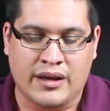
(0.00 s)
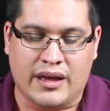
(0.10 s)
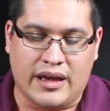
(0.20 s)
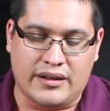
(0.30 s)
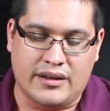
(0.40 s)

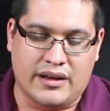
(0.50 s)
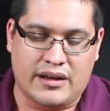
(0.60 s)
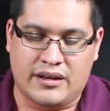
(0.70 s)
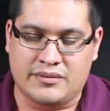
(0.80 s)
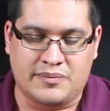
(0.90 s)
And
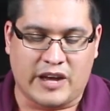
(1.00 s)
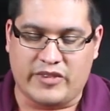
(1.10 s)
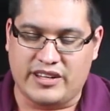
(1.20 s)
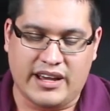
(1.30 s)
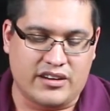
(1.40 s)
uh, I
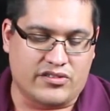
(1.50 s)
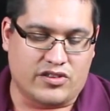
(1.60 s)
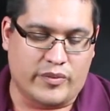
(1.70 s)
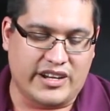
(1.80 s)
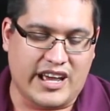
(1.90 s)
mean, yeah, there's
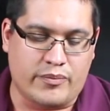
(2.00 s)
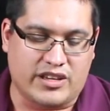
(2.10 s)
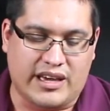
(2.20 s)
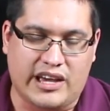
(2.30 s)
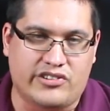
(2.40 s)
so many
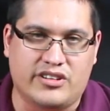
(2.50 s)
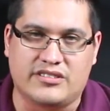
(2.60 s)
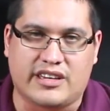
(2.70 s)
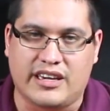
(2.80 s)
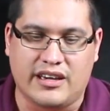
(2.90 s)
applications:
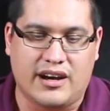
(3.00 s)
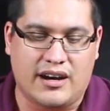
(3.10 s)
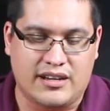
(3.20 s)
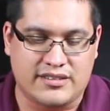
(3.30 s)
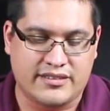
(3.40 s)

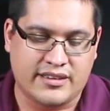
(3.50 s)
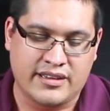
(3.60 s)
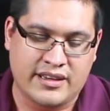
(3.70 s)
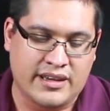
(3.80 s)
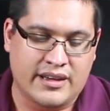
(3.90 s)
kiosk,
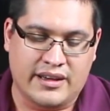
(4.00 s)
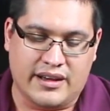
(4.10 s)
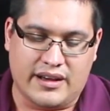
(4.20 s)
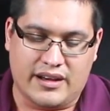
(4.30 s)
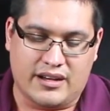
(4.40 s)

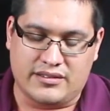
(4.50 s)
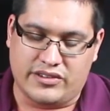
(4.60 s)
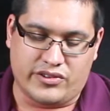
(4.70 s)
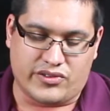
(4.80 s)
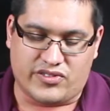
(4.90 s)
uh,
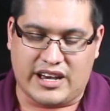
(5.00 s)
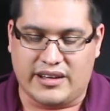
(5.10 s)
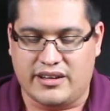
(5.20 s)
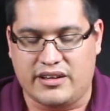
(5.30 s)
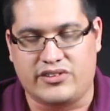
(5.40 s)
digital
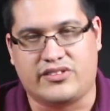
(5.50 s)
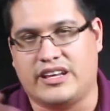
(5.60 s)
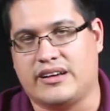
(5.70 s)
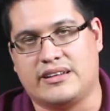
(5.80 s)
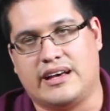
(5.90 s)
signage,
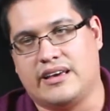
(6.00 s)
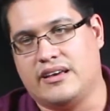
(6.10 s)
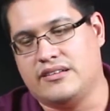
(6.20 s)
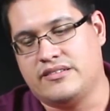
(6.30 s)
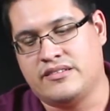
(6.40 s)
thin
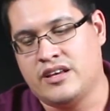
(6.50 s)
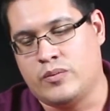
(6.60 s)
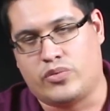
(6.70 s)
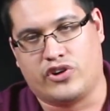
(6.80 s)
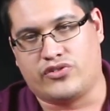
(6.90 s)
clients,
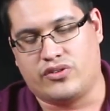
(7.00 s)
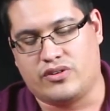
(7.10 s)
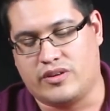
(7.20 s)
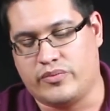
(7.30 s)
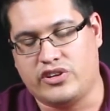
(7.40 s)
personal
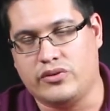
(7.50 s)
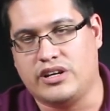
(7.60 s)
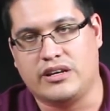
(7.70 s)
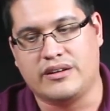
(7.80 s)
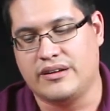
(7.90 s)

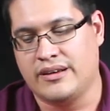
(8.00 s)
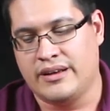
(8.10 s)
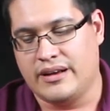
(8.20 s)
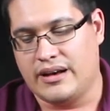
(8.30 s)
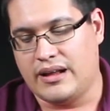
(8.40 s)
computing.
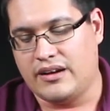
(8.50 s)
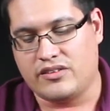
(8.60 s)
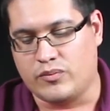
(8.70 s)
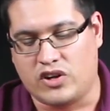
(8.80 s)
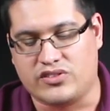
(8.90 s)
Uh, there's
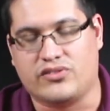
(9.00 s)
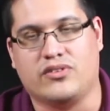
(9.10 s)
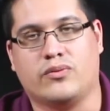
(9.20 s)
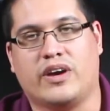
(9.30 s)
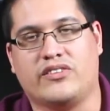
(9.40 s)
a multitude
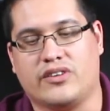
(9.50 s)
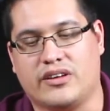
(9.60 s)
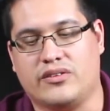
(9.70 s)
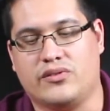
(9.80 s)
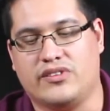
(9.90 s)
of ways you
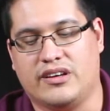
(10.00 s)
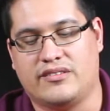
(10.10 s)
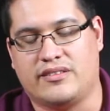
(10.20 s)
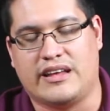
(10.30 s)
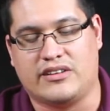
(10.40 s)
can use
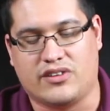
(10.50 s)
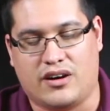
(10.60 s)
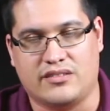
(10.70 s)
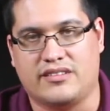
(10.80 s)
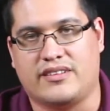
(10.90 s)
this, and it's
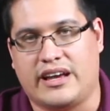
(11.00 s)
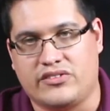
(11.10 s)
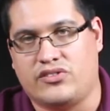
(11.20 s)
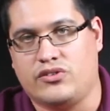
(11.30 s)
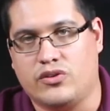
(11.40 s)
all designed
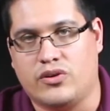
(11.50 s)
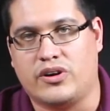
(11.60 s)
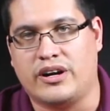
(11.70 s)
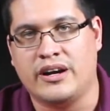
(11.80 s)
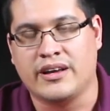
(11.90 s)
to
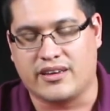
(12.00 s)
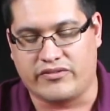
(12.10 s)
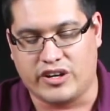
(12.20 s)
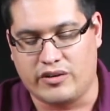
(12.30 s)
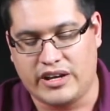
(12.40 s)
your
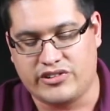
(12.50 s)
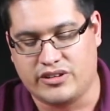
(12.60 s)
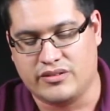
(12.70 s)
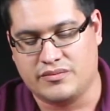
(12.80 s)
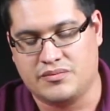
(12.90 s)

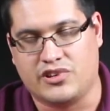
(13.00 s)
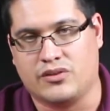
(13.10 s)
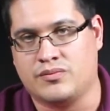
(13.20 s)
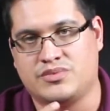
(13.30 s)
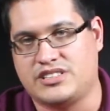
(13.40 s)
configuration.
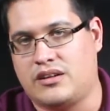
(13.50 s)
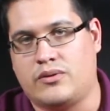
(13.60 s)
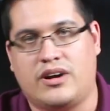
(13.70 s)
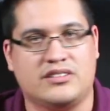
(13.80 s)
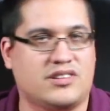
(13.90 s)
So
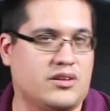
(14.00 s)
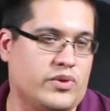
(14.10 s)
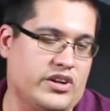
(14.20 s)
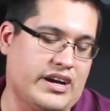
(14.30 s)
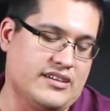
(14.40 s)
Celerons all the
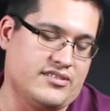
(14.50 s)
way to i